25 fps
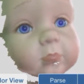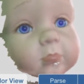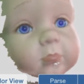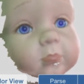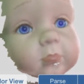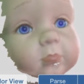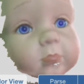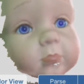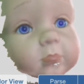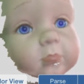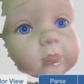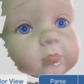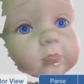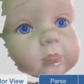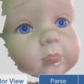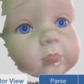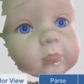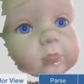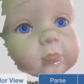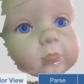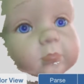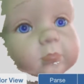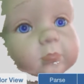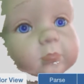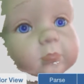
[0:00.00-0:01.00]
there will be
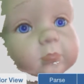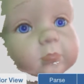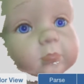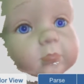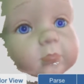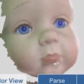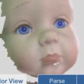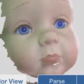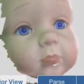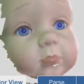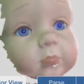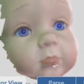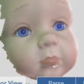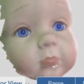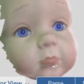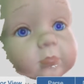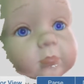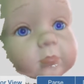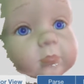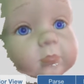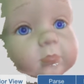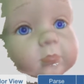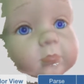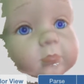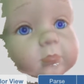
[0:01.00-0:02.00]
multiple
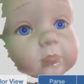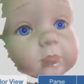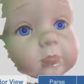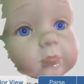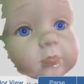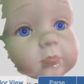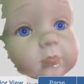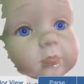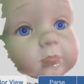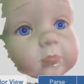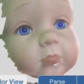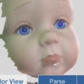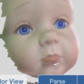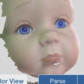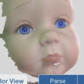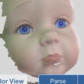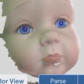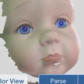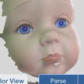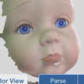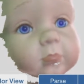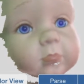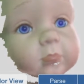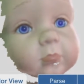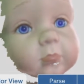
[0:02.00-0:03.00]
output
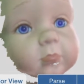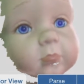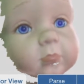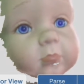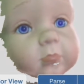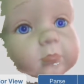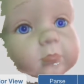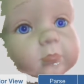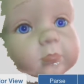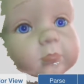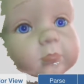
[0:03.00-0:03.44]
opportunities for